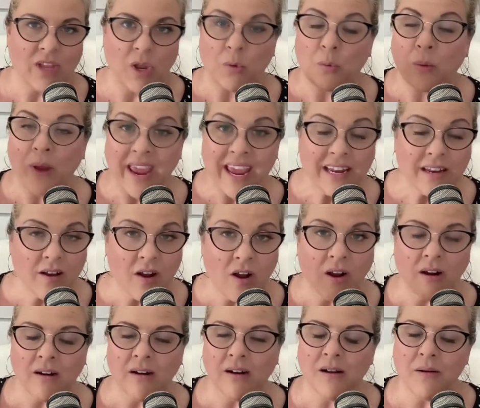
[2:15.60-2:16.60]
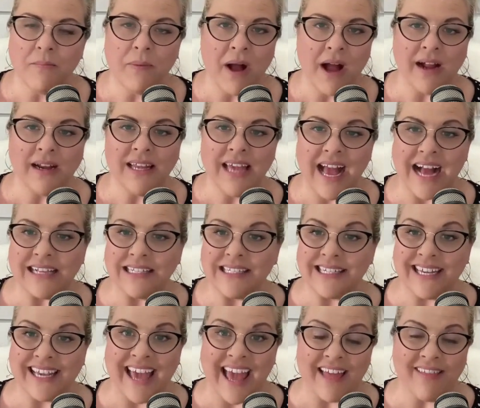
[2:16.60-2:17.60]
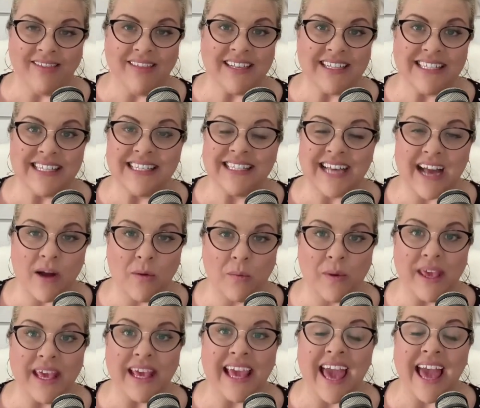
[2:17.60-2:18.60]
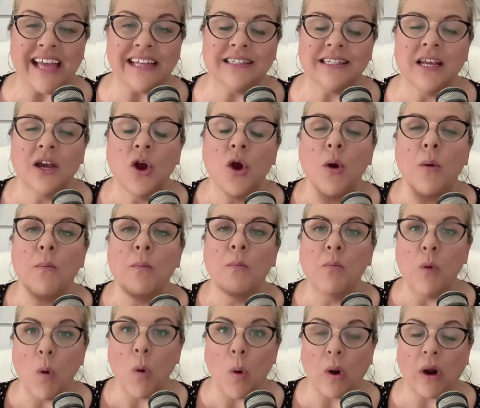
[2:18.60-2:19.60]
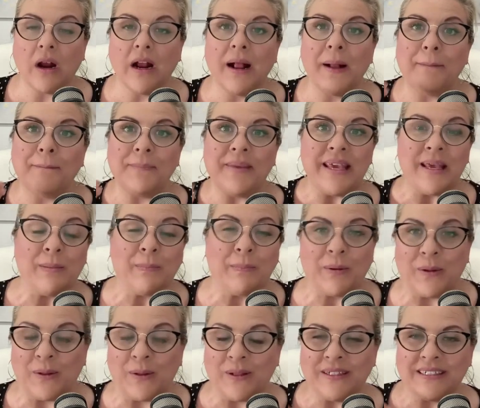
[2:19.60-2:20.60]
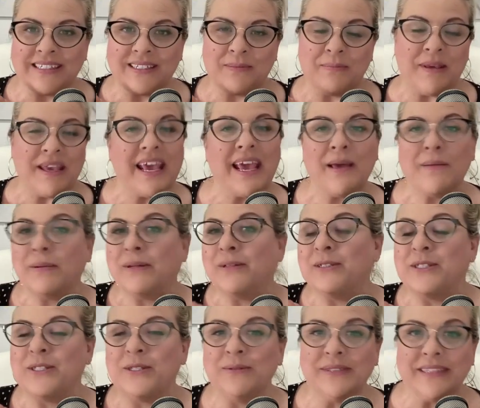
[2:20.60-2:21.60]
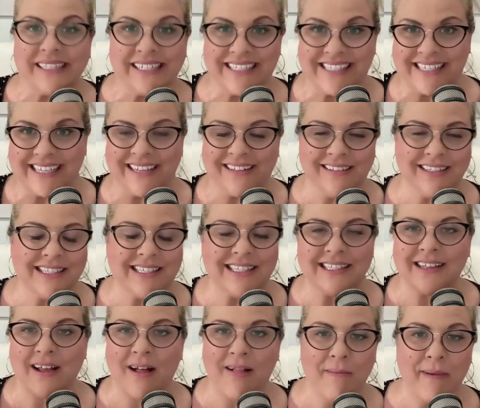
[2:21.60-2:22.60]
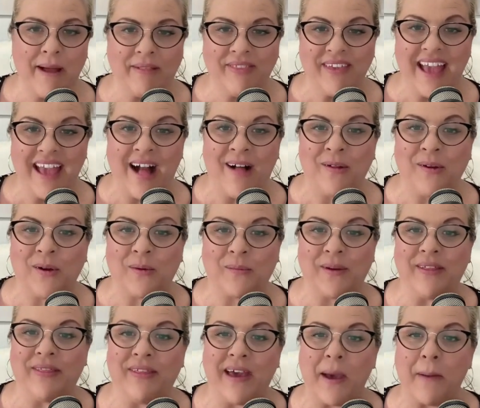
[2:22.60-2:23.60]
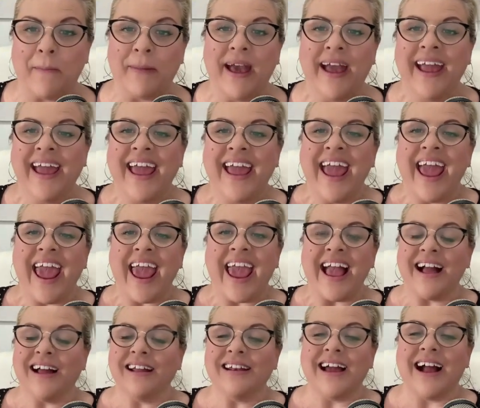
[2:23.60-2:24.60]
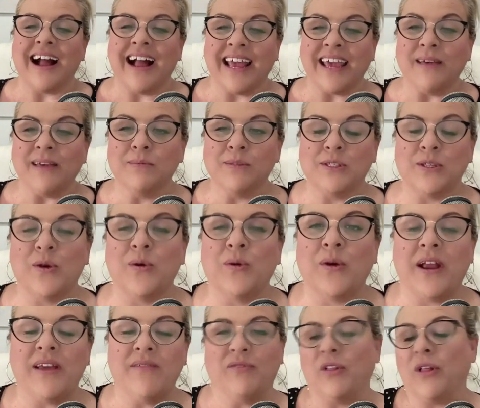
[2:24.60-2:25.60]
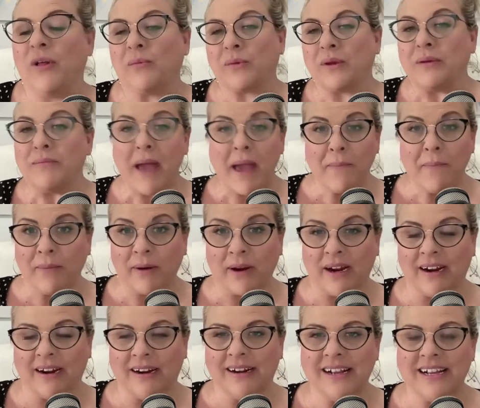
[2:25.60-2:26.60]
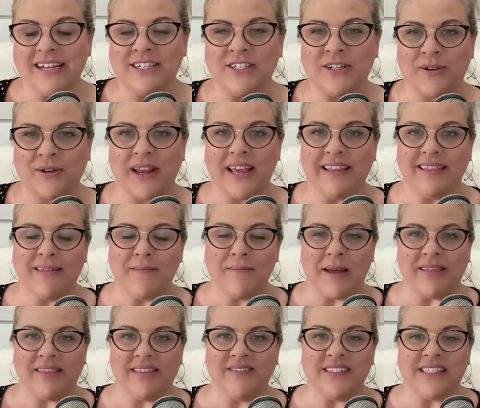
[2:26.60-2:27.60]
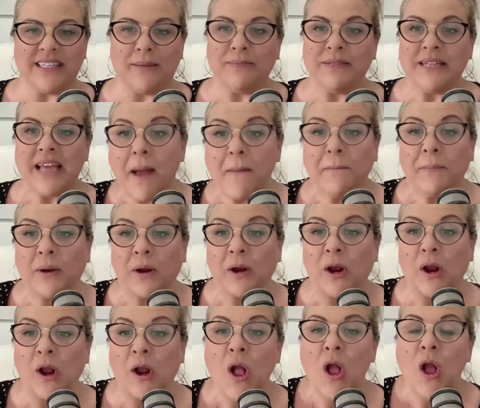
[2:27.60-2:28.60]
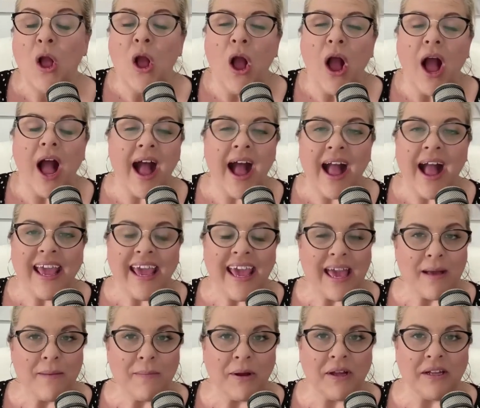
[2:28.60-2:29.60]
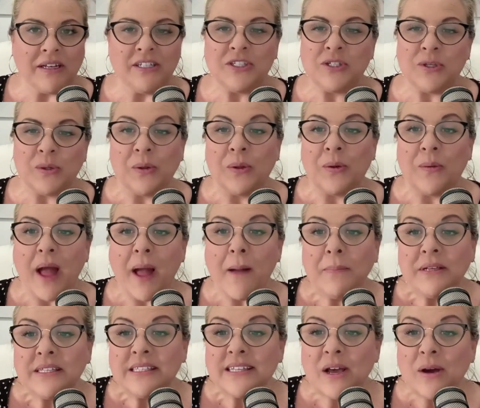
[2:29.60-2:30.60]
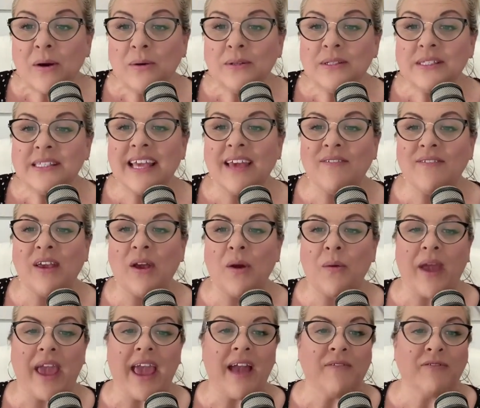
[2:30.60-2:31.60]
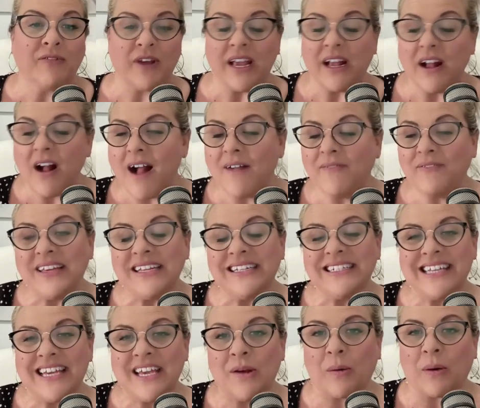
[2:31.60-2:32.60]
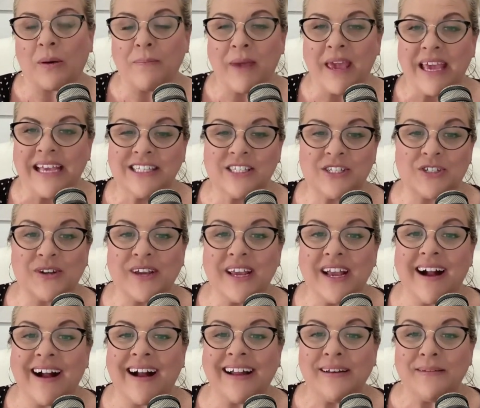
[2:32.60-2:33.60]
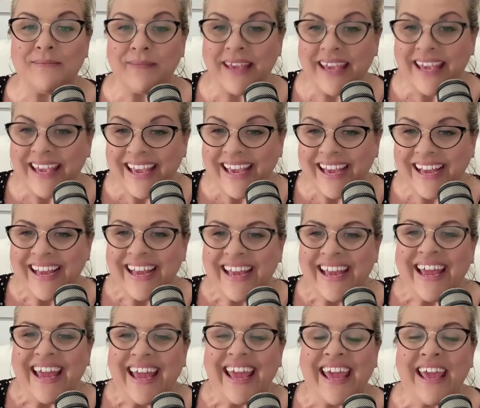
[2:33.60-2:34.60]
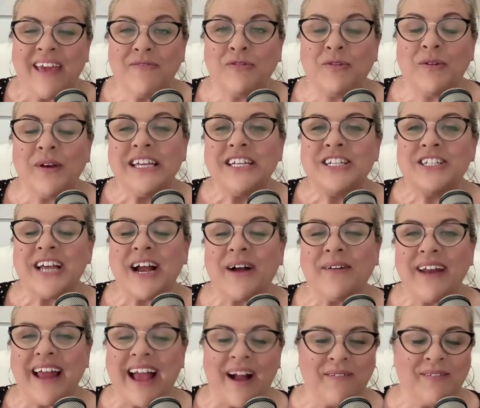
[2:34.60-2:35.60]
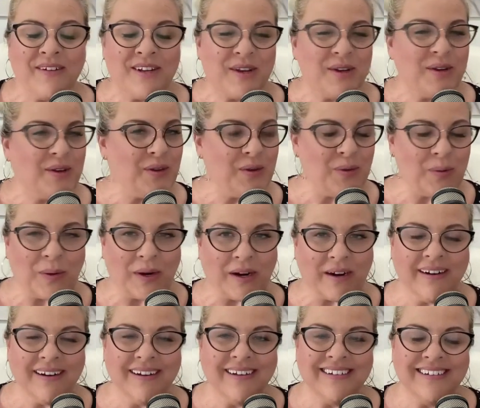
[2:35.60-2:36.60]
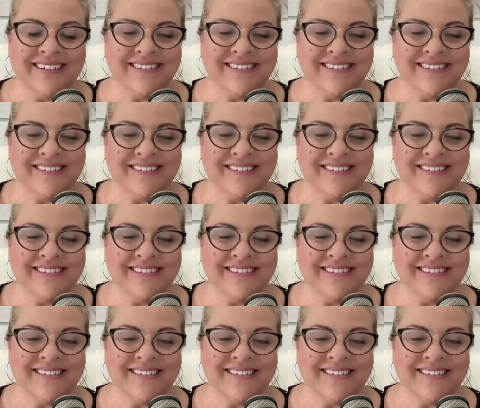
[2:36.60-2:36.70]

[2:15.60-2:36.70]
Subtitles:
rate our podcast. Again, this is how we get more people to be able to listen. This is all about the algorithm. And I am so grateful. And remember, during the month of September, I am on solo episodes giving away a free coffee, tea, or pastry on me if we shout out your